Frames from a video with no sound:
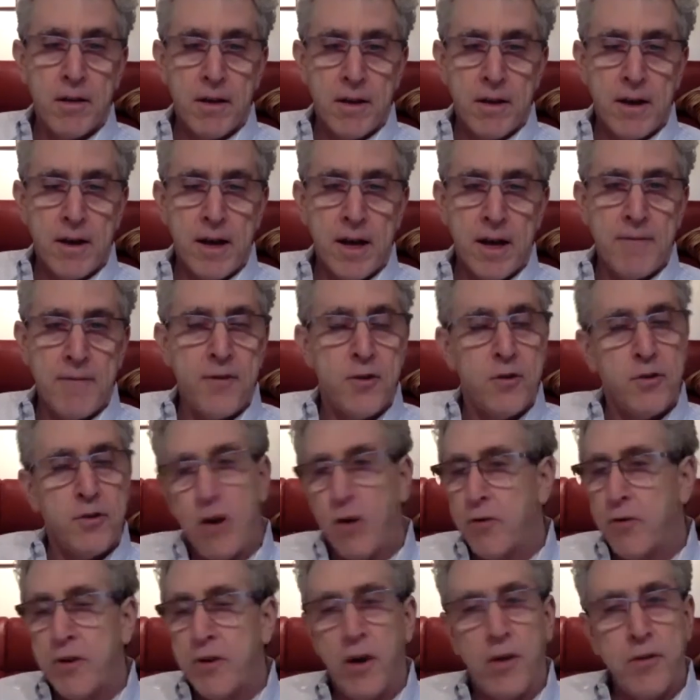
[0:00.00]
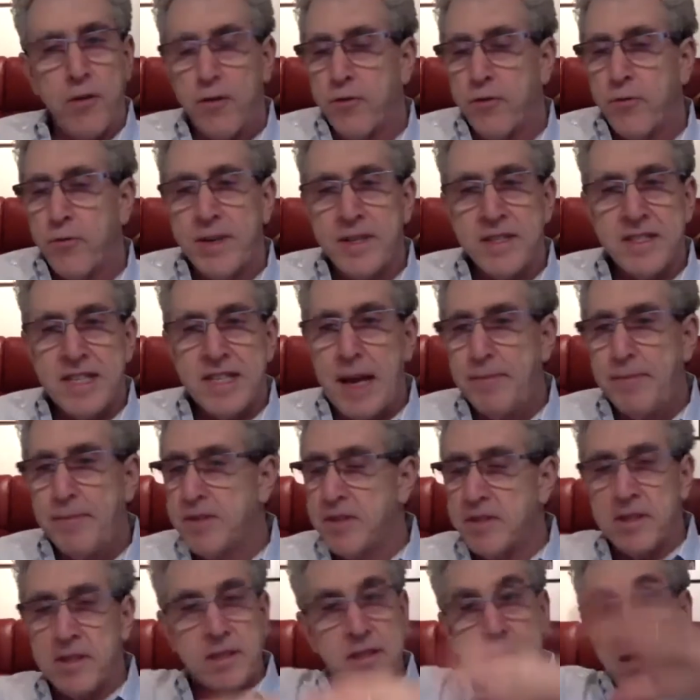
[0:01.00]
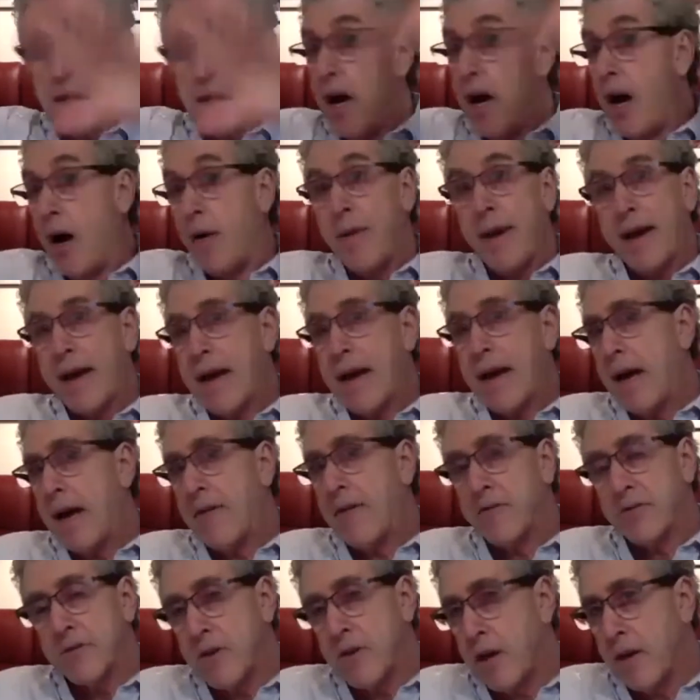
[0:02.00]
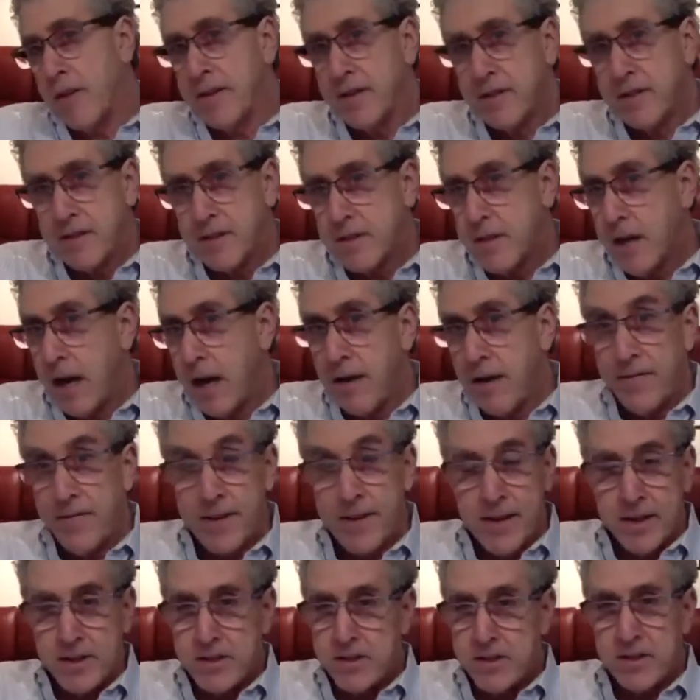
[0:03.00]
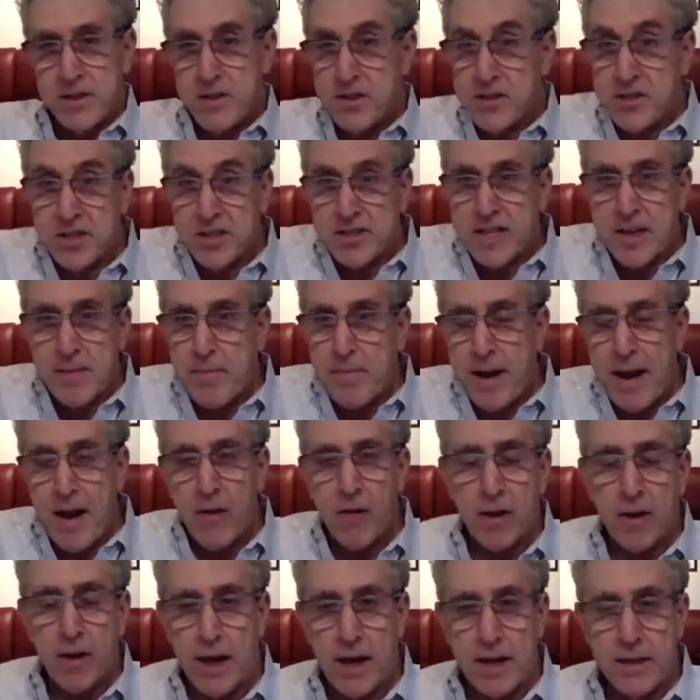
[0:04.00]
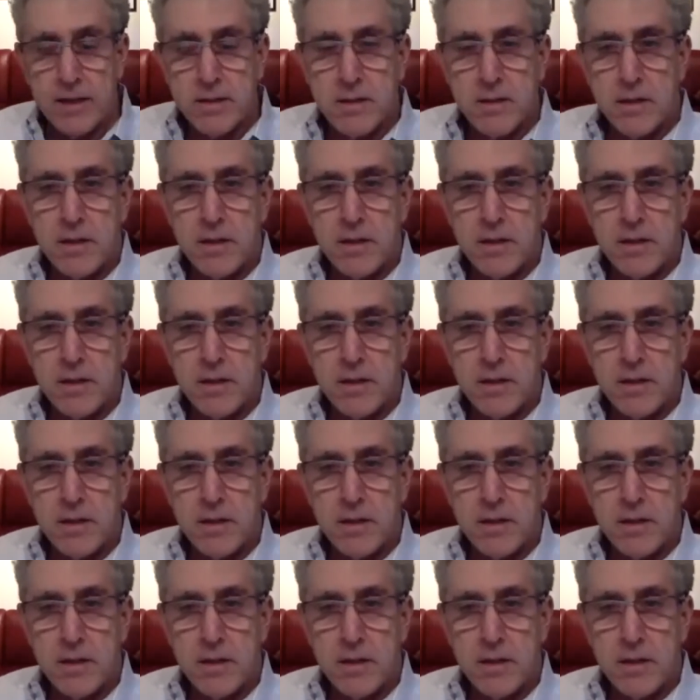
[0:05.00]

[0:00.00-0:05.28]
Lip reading: If you don't know the 3 steps, it's just like, oh my God, there's all this stuff, and you just get paralyzed.